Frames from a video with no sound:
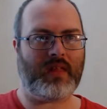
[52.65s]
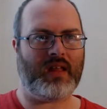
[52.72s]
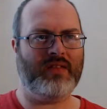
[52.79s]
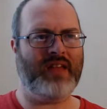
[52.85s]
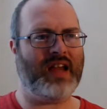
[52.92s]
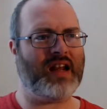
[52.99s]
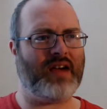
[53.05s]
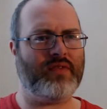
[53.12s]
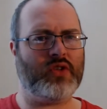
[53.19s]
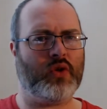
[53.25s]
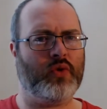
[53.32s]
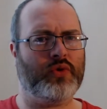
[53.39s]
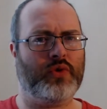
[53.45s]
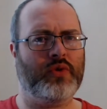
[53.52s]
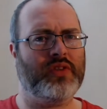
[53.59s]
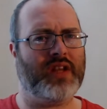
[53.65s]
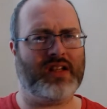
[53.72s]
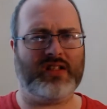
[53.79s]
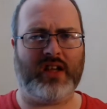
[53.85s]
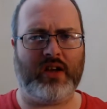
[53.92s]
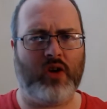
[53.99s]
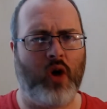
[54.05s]
having to go through things
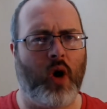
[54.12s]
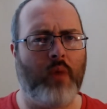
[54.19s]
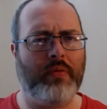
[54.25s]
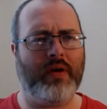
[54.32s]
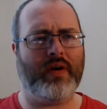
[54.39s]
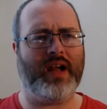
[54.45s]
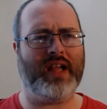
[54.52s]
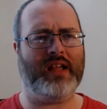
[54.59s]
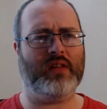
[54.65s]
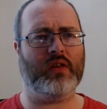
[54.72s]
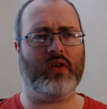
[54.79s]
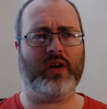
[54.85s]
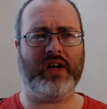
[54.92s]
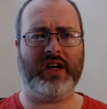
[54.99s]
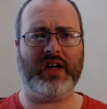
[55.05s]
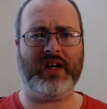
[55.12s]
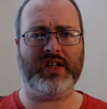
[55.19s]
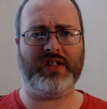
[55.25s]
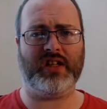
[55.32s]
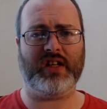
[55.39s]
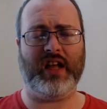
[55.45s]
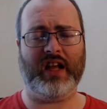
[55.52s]
like copyright
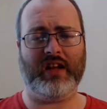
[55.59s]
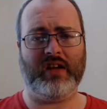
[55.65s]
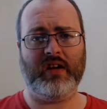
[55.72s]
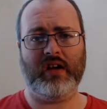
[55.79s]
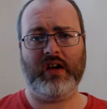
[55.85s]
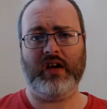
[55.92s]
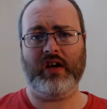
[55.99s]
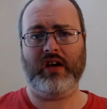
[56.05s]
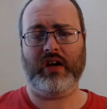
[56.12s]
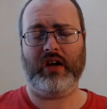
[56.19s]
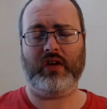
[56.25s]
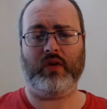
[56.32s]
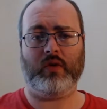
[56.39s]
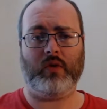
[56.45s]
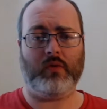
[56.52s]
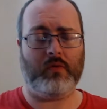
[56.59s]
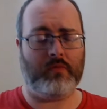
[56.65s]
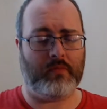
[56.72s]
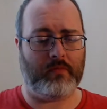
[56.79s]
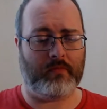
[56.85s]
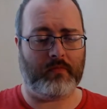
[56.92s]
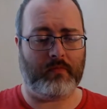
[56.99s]
lawyers, and then, you know,
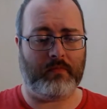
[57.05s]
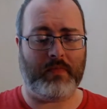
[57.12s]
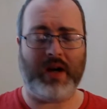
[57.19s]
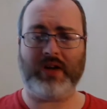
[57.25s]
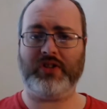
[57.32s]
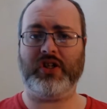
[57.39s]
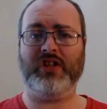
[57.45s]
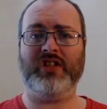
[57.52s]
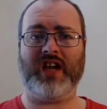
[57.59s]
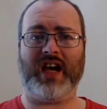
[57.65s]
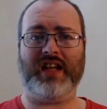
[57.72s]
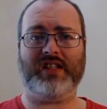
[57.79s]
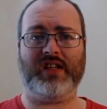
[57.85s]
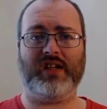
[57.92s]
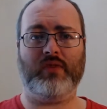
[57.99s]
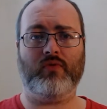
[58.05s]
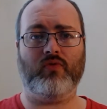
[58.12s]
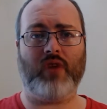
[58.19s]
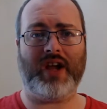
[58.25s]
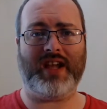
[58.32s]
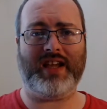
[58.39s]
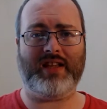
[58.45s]
merchandising
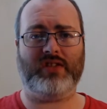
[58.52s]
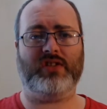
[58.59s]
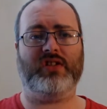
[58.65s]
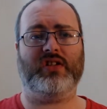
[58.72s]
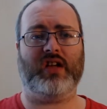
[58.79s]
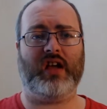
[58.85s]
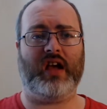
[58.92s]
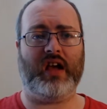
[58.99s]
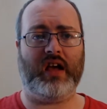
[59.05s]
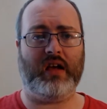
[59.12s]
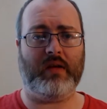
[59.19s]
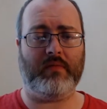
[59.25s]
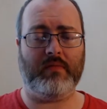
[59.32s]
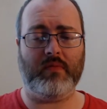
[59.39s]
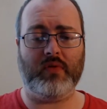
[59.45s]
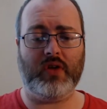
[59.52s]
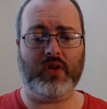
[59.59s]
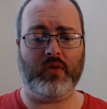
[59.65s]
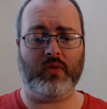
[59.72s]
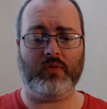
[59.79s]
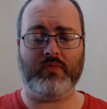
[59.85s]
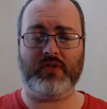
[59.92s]
rights, you
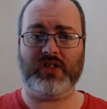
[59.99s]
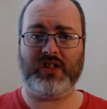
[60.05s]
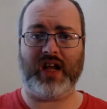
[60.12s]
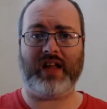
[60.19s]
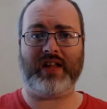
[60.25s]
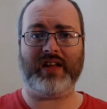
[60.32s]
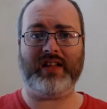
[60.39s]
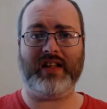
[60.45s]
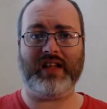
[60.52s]
know, selling the